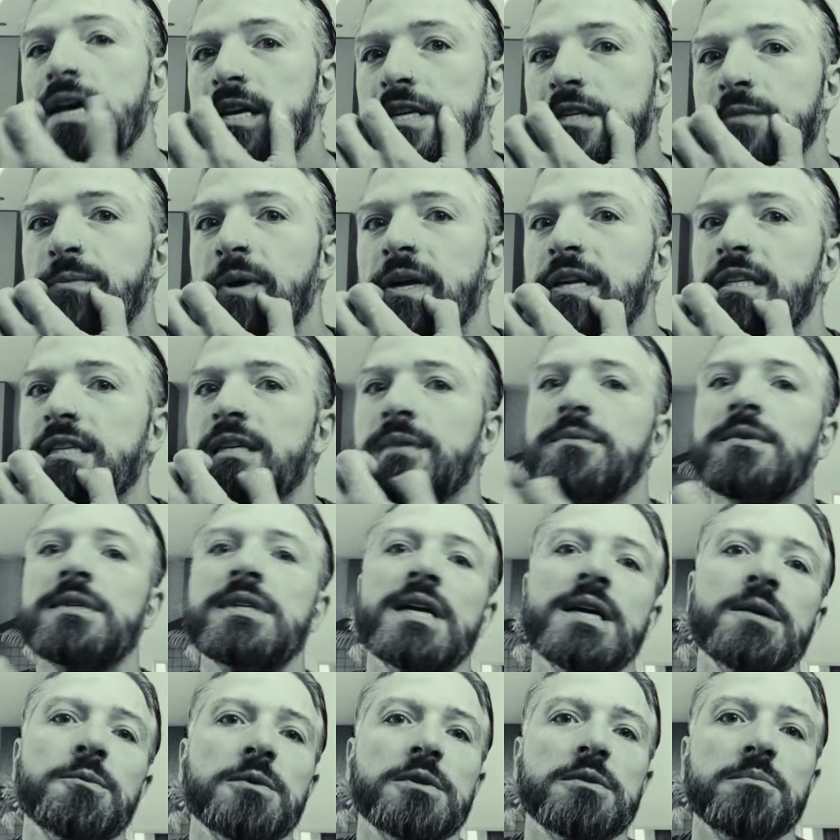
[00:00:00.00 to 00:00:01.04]
spend some
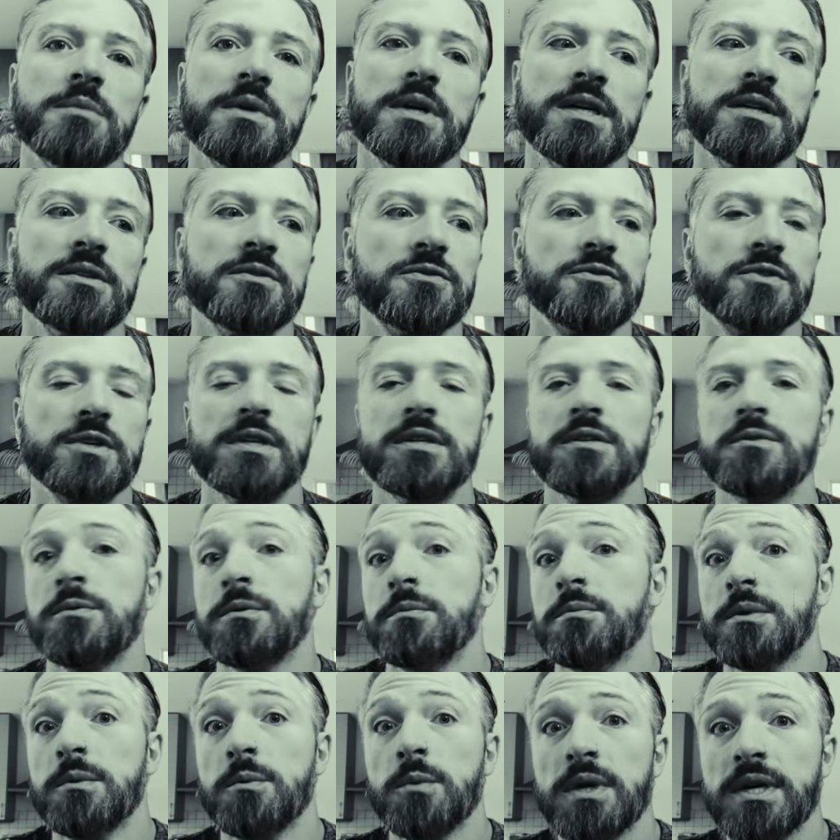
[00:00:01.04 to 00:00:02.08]
time with my friends, with
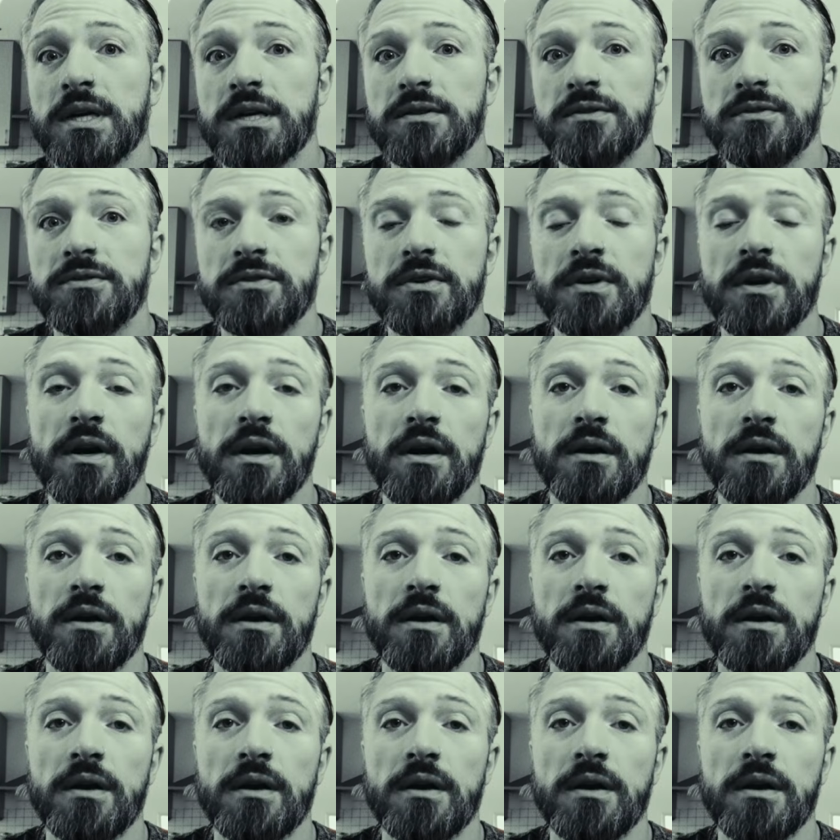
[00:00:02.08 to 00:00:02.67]
my wife,